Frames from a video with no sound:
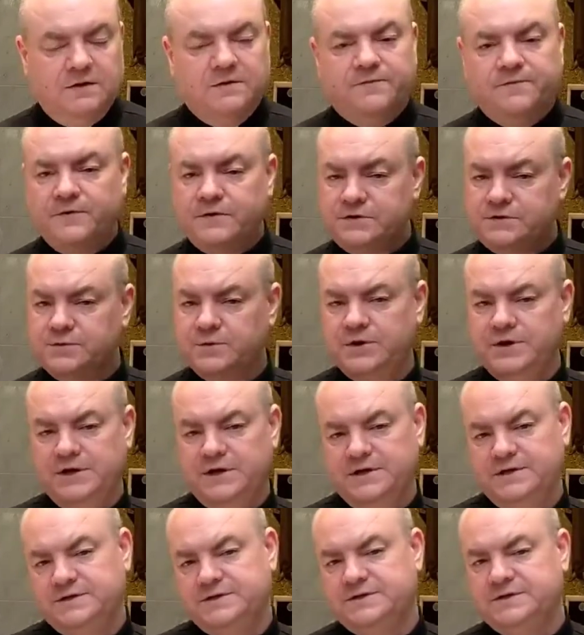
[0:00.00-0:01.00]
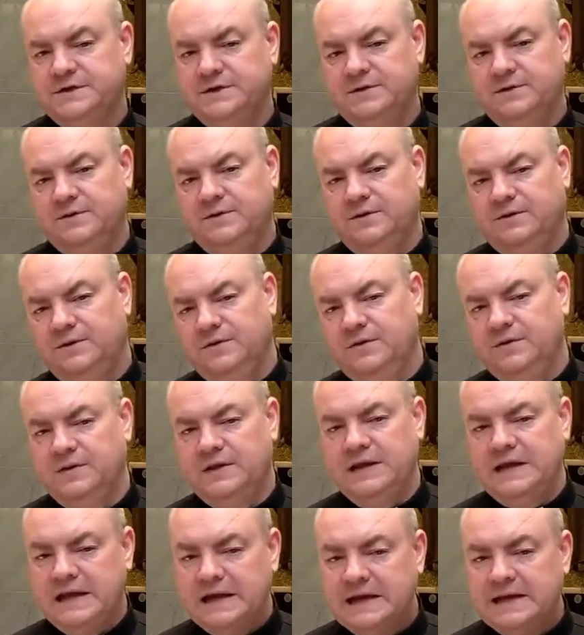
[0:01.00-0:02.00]
The first one is
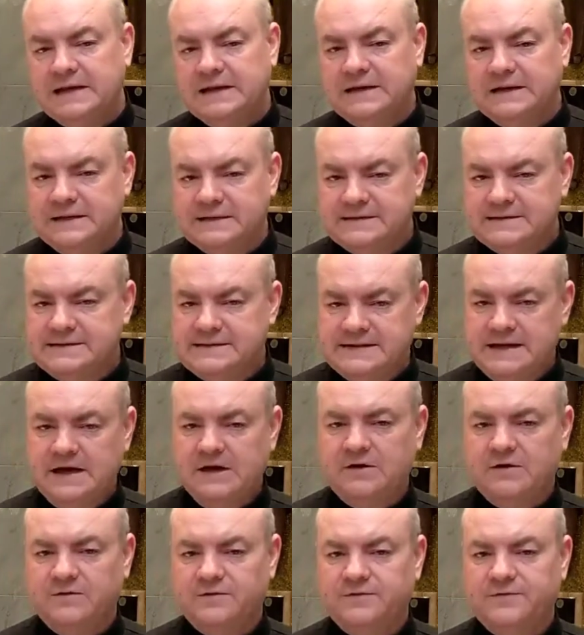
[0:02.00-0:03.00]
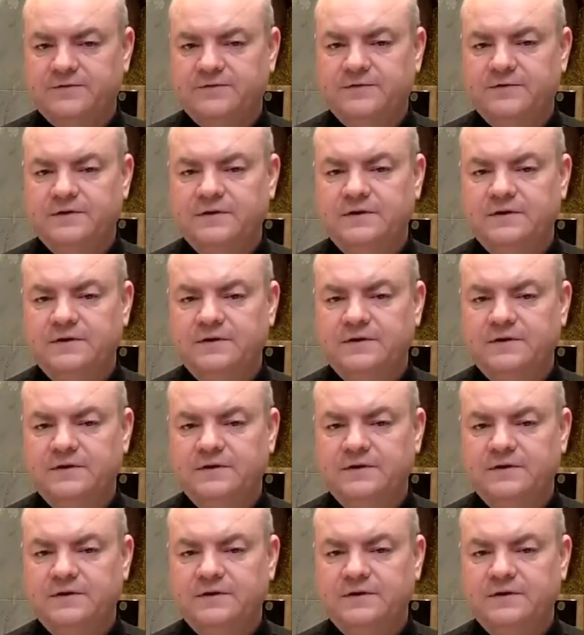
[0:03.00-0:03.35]
Eden itself,